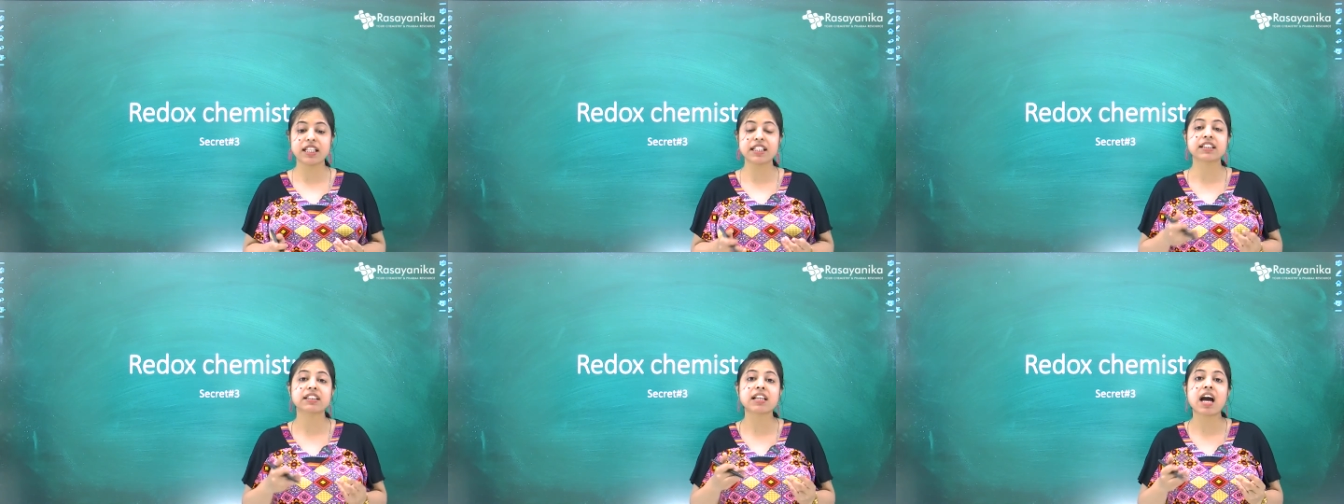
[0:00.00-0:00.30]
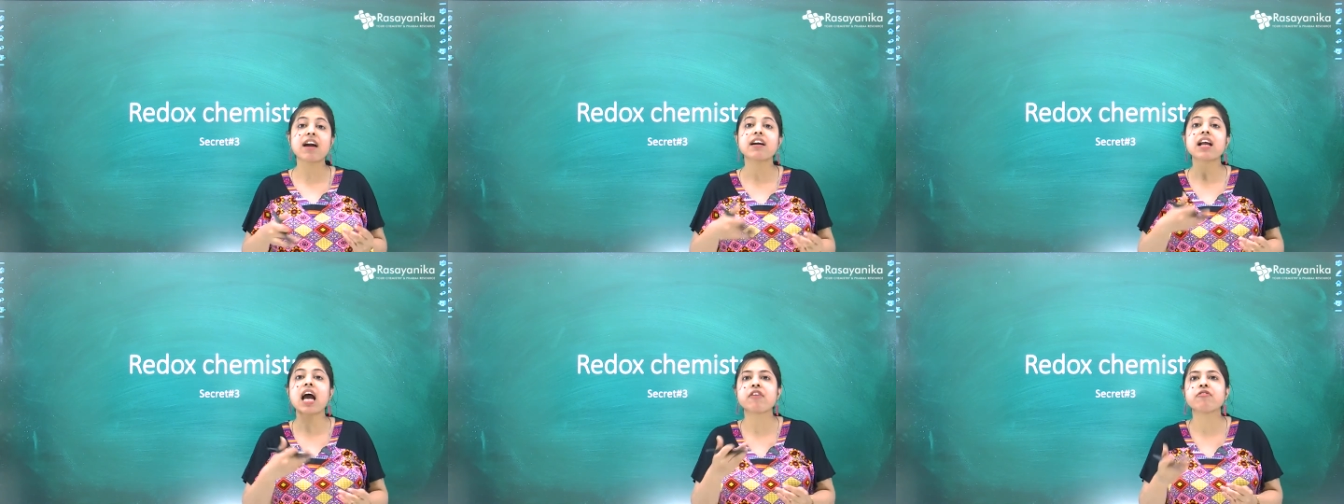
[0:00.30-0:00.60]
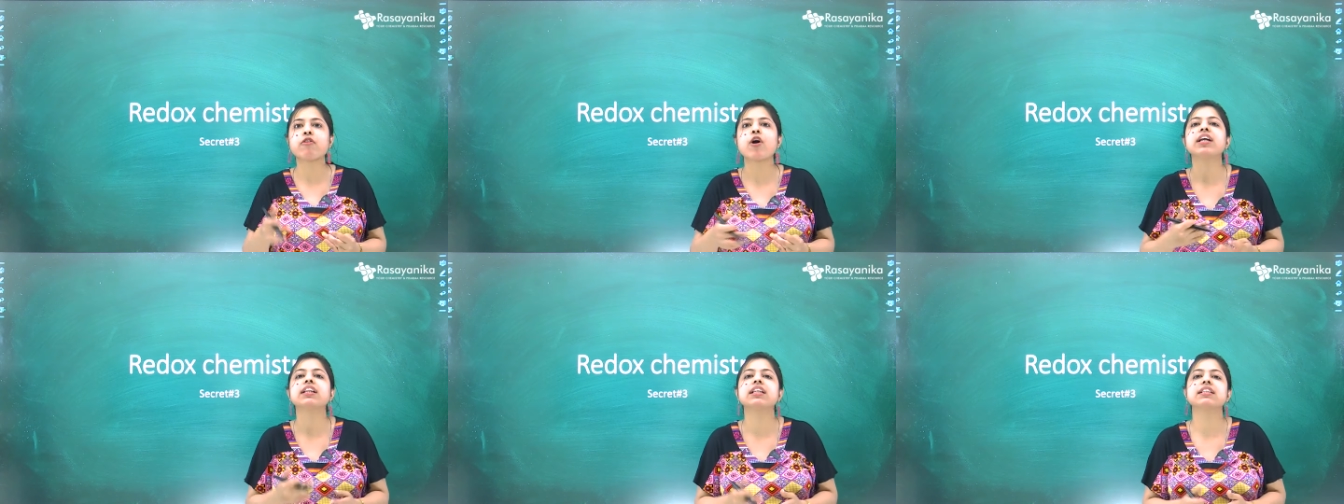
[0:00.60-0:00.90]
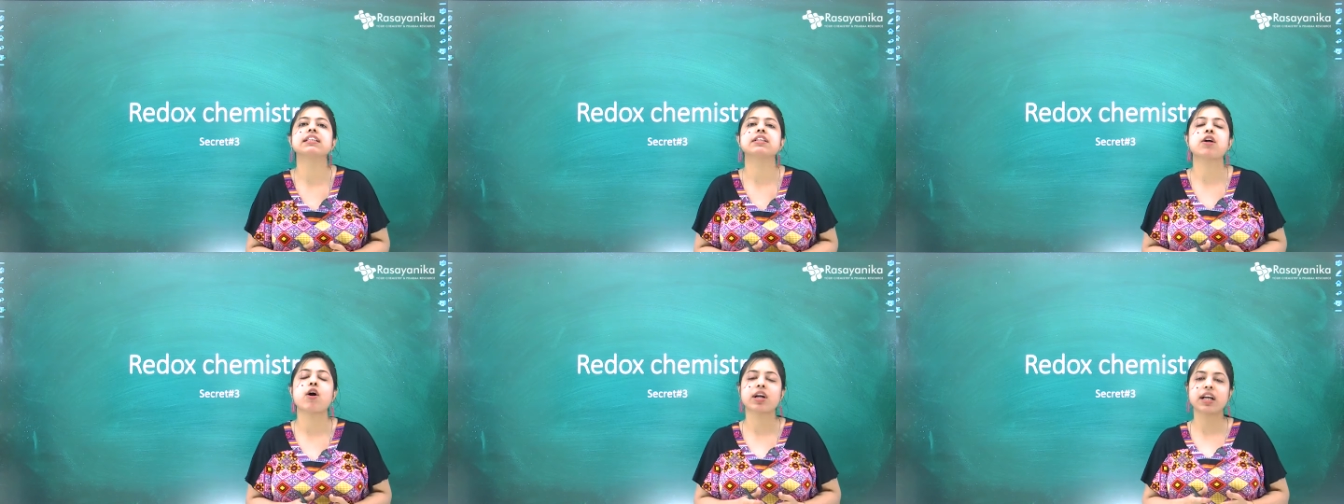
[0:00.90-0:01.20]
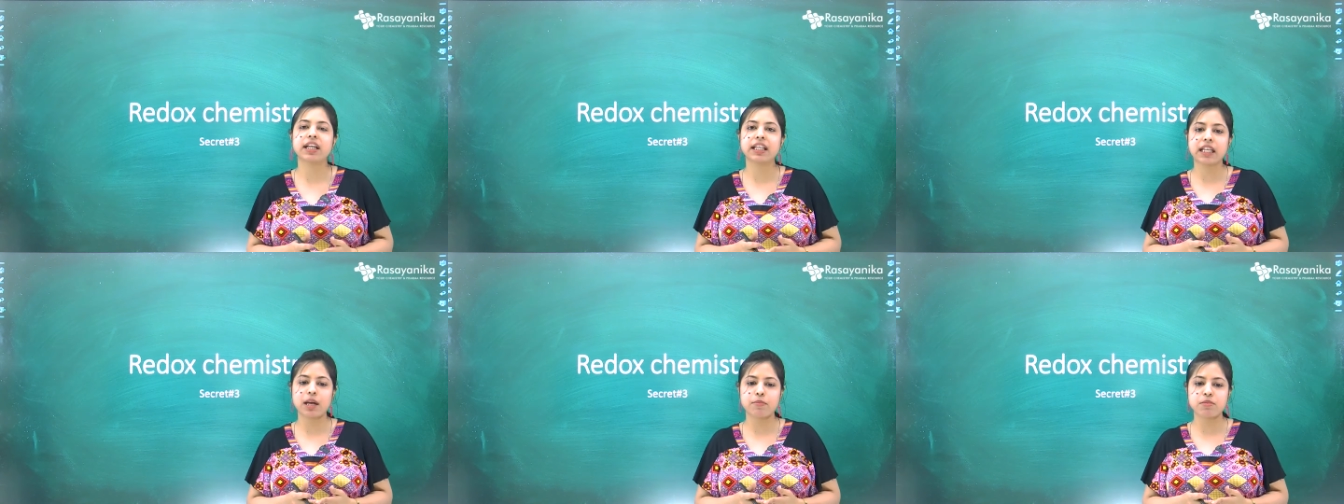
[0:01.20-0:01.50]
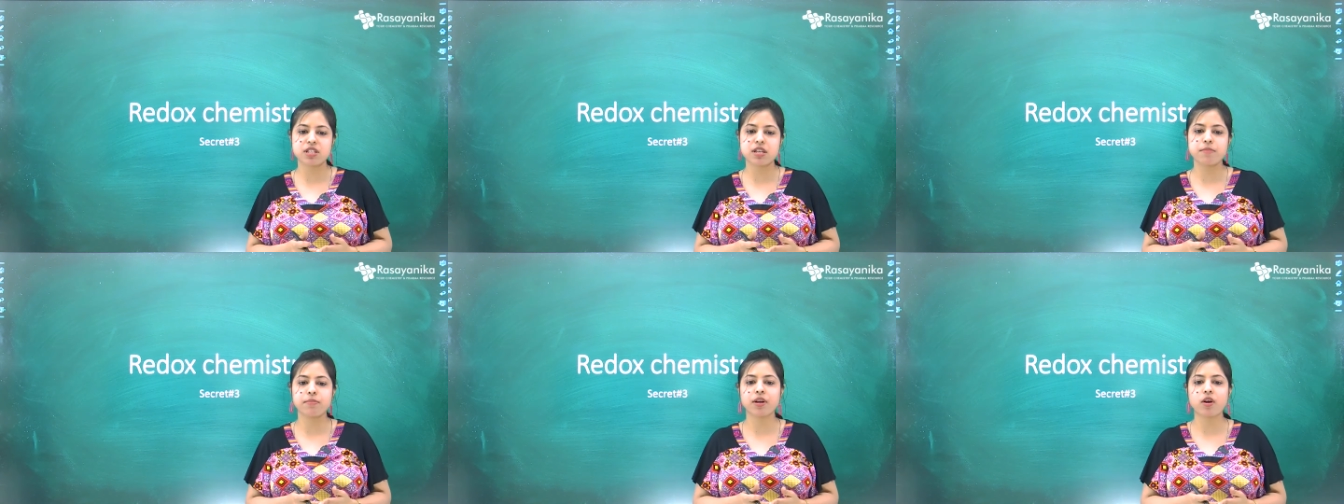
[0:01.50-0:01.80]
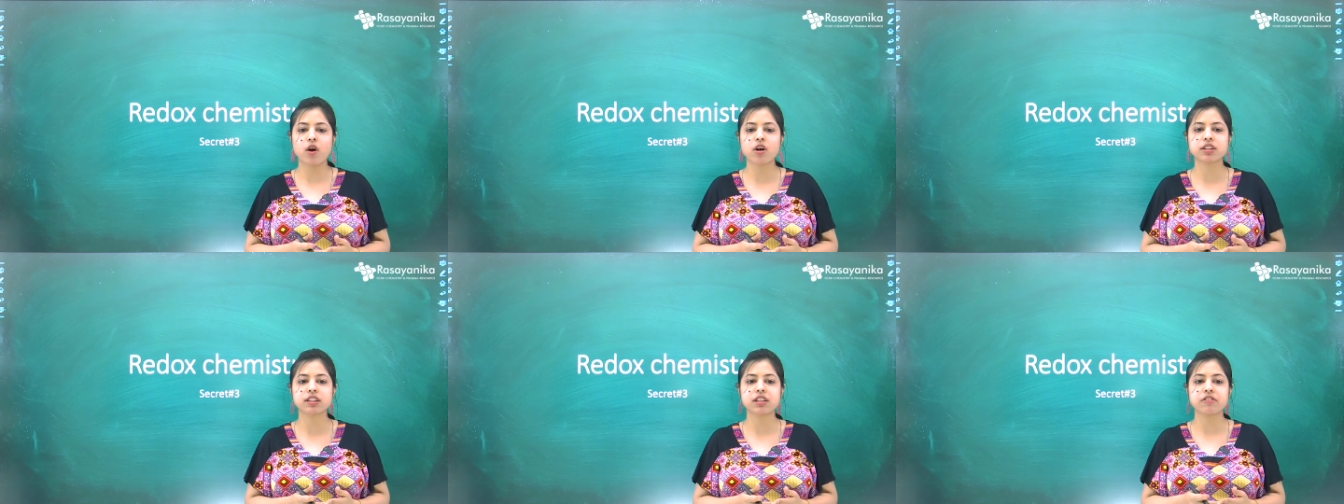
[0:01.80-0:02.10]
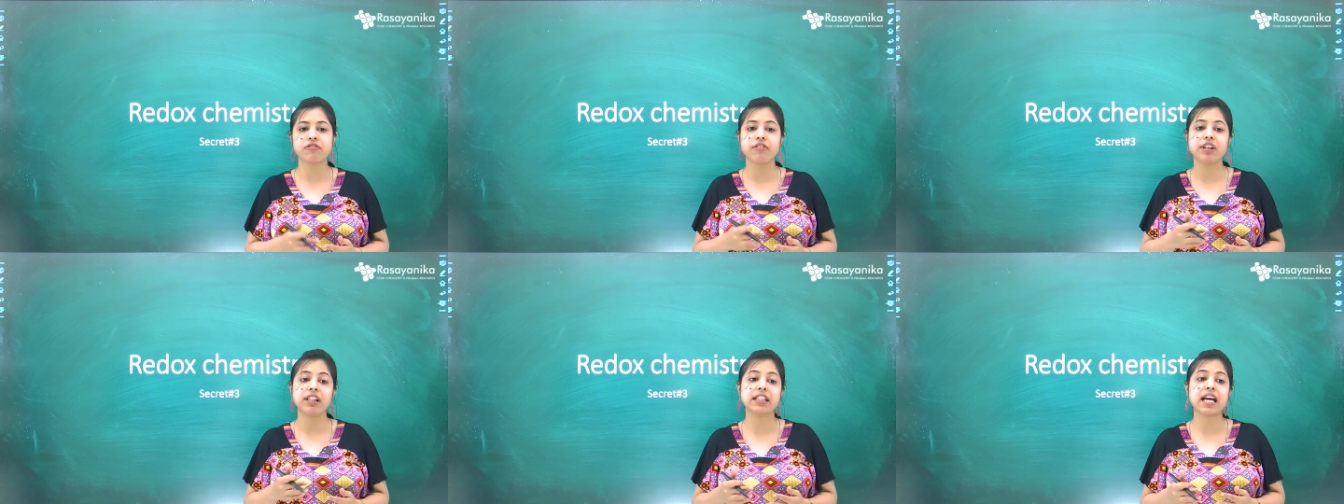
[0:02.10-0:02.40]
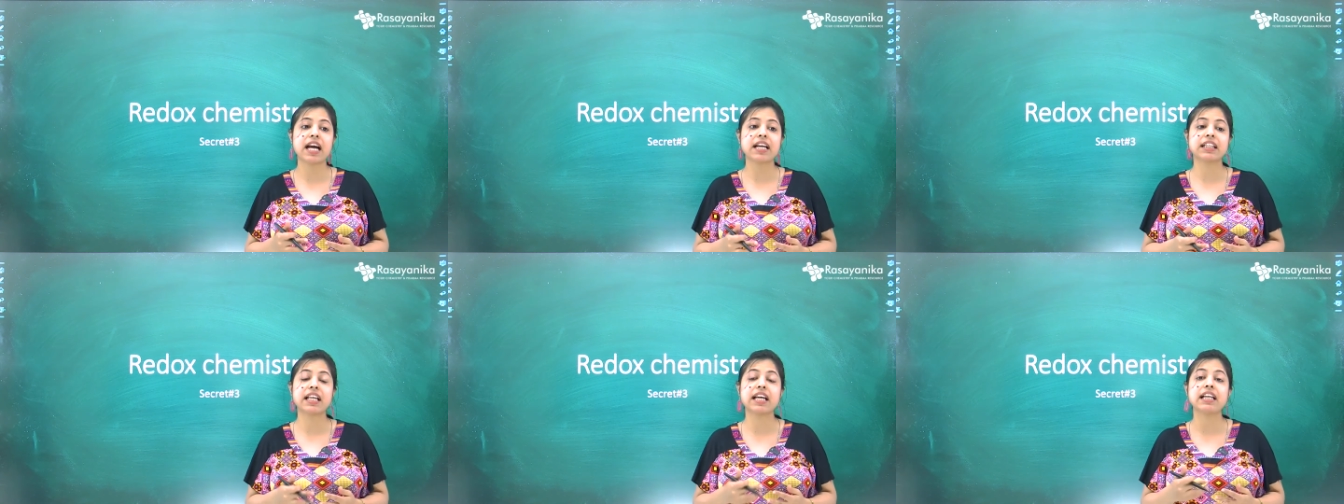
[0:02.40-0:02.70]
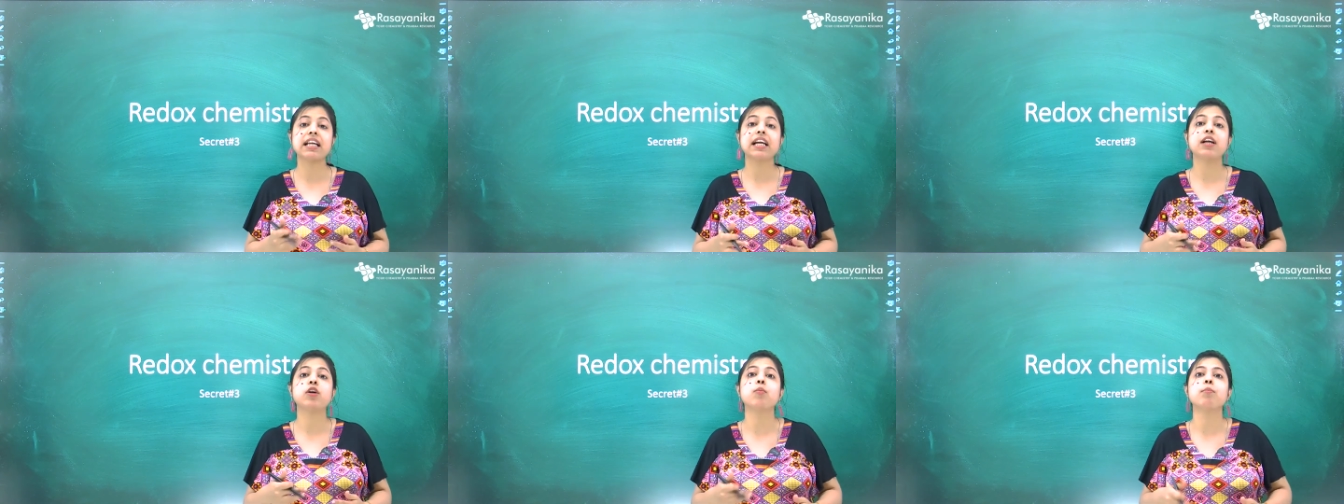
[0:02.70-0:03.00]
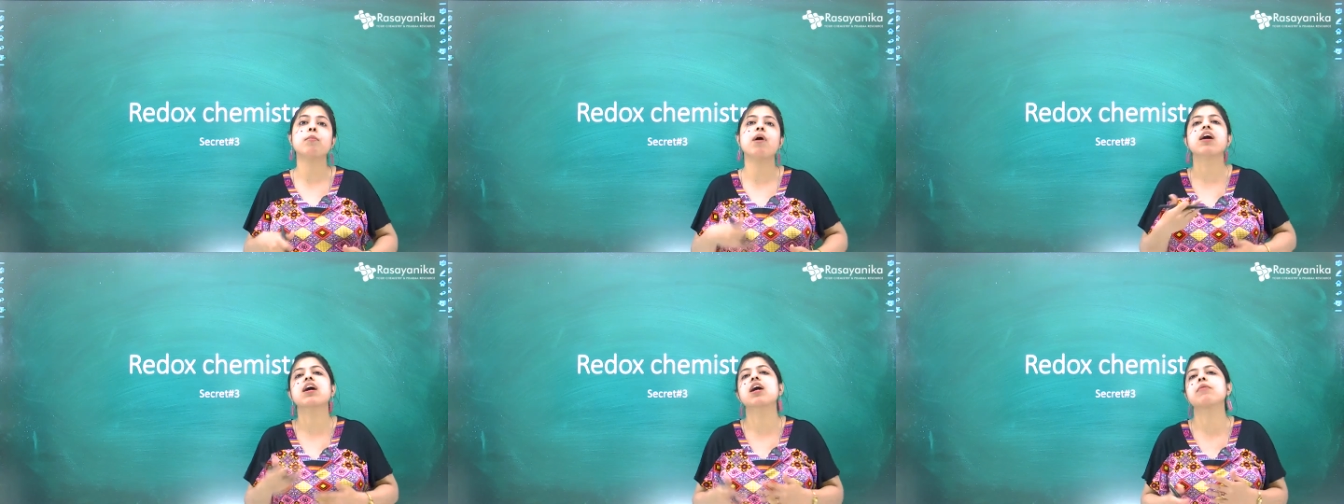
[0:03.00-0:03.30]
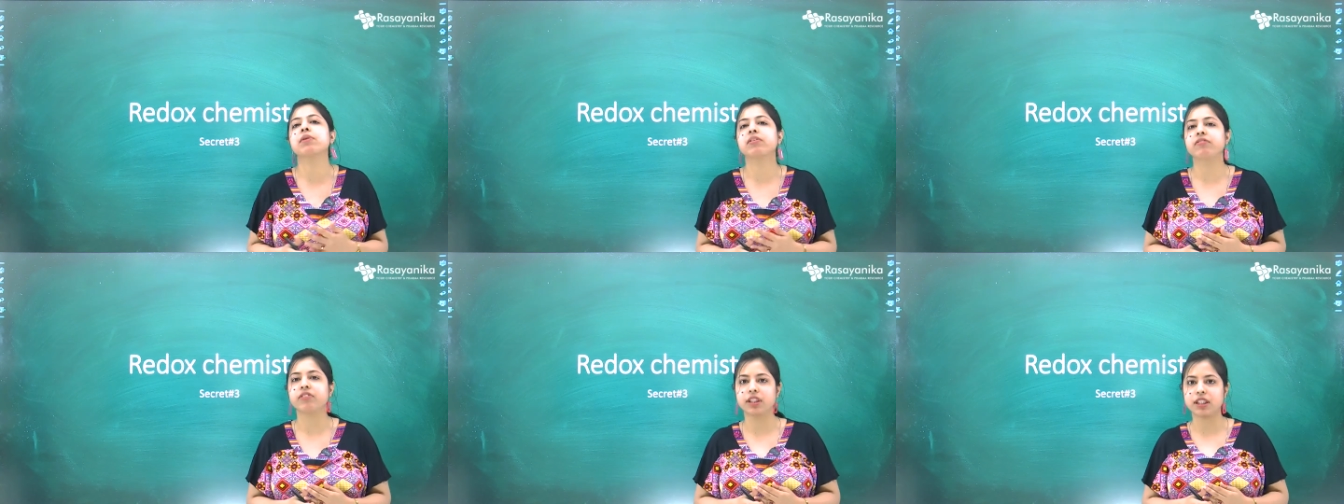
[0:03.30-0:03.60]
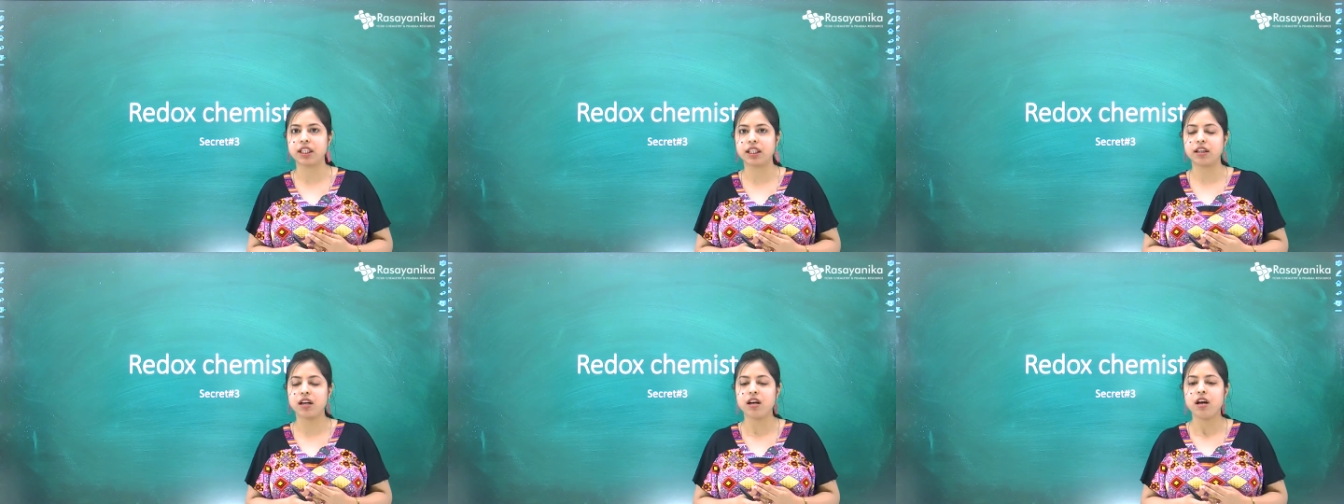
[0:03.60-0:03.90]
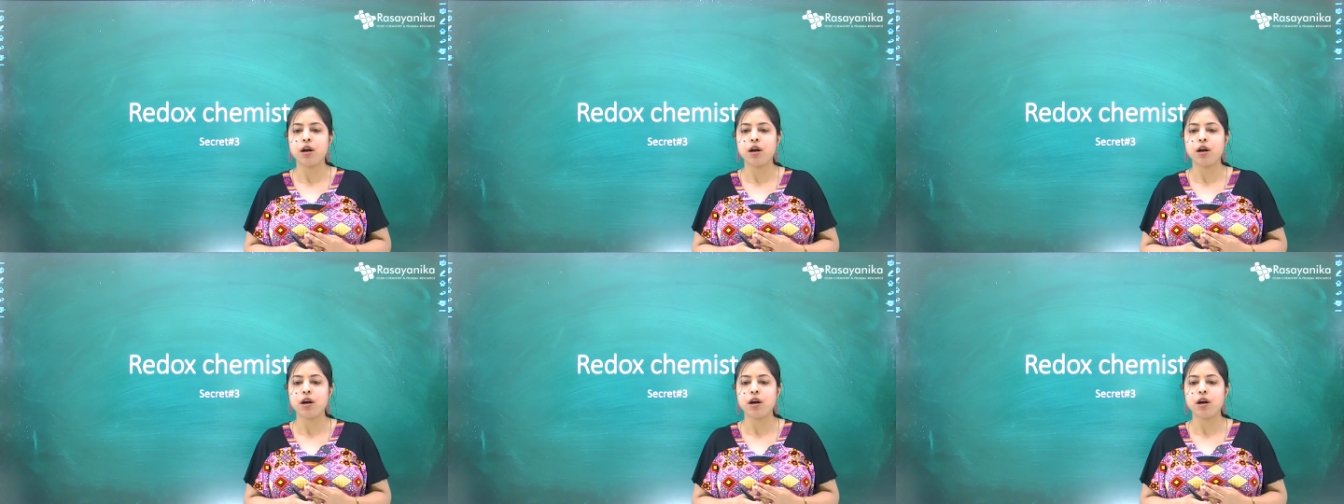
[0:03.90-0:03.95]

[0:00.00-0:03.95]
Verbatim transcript: they start avoiding this in organic chemistry because they feel that they need to mug up everything.